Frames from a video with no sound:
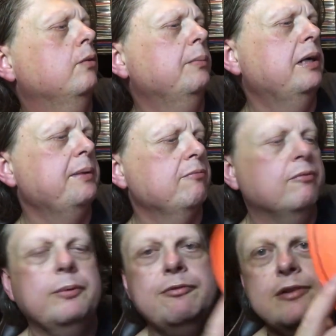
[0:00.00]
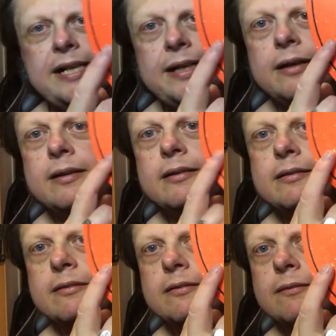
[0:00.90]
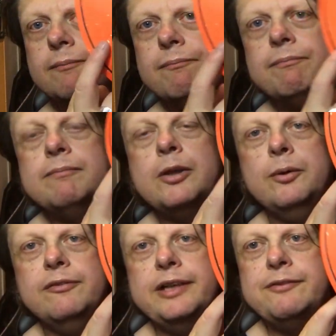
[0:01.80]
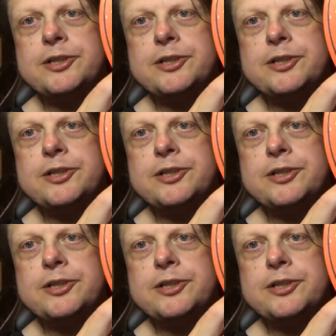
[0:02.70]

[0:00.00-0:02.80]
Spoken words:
Or it might have been with Rega, who are the